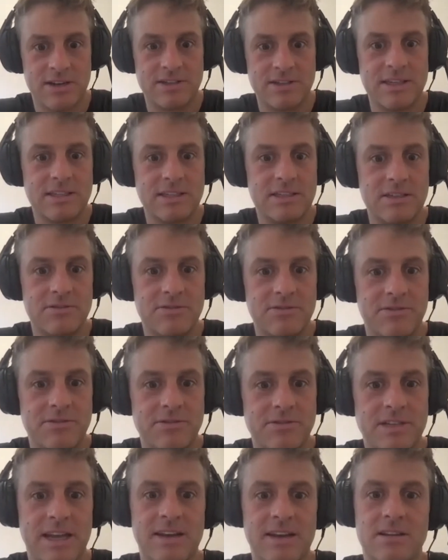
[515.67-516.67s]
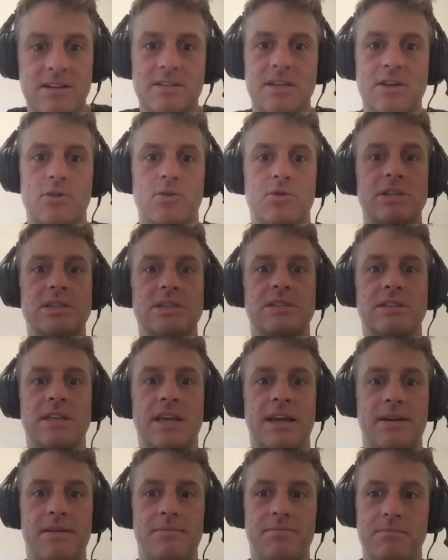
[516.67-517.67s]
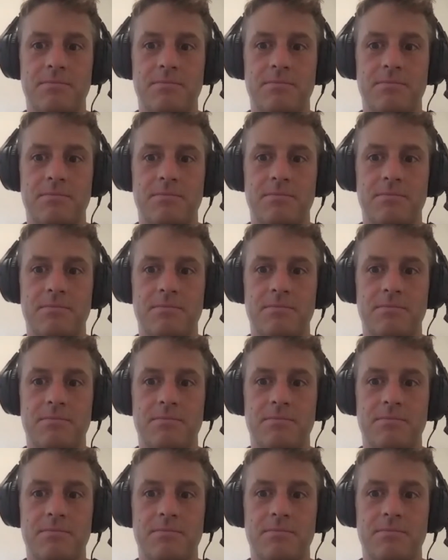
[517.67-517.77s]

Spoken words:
addictive tendency, or is there,